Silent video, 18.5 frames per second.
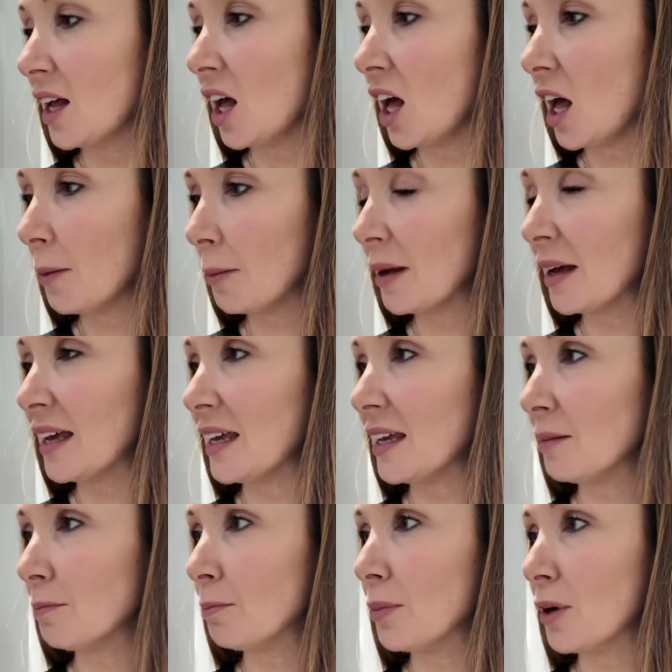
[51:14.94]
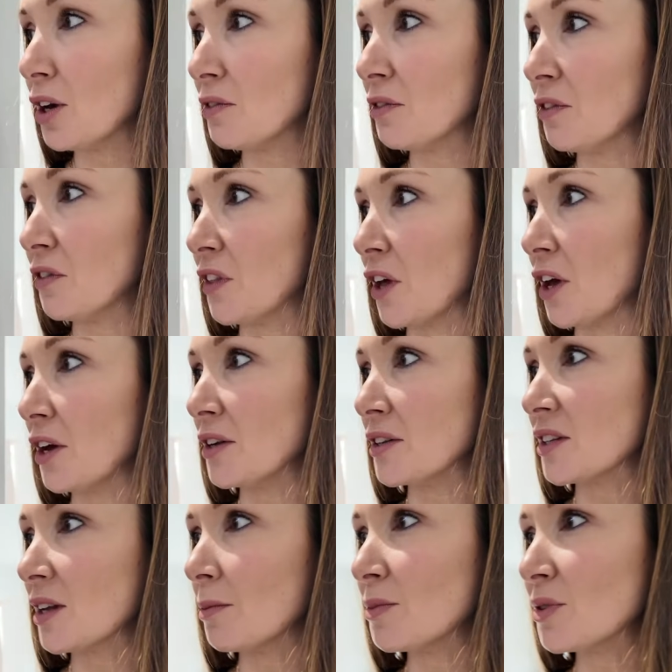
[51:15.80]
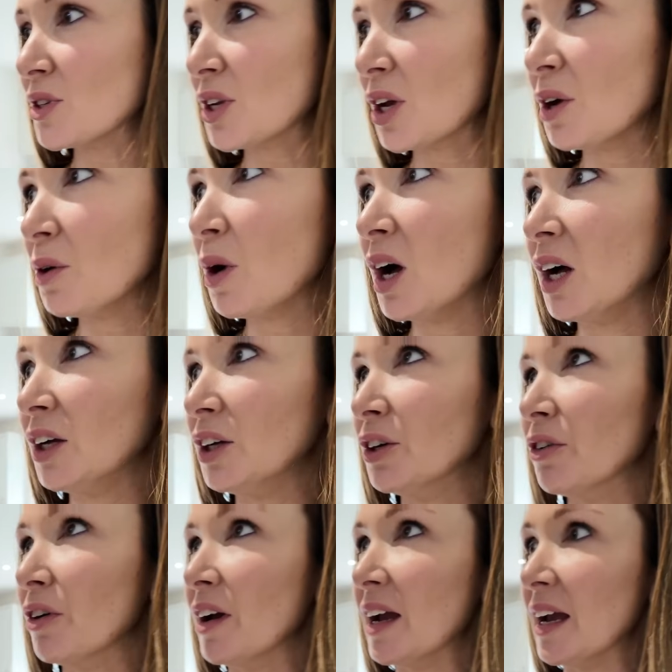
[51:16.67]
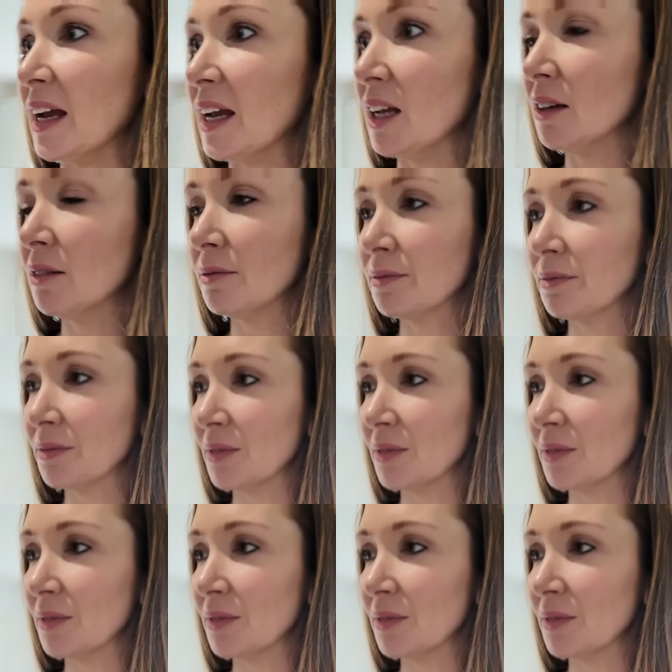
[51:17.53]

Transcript: I might eat both of those. I'm so hungry.